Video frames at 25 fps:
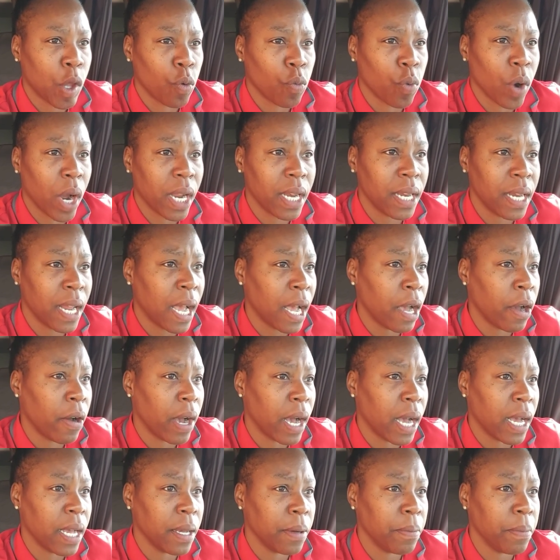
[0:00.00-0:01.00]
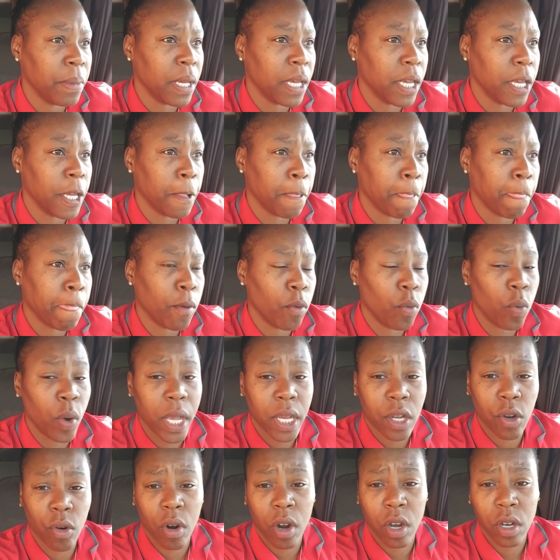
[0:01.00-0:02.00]
Right now, I am in
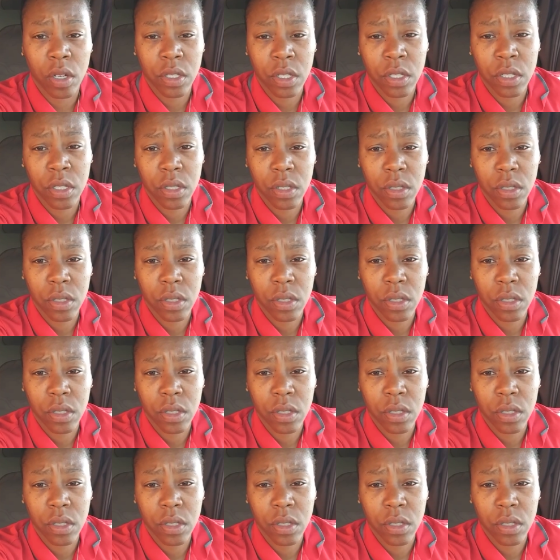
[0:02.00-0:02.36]
Waycross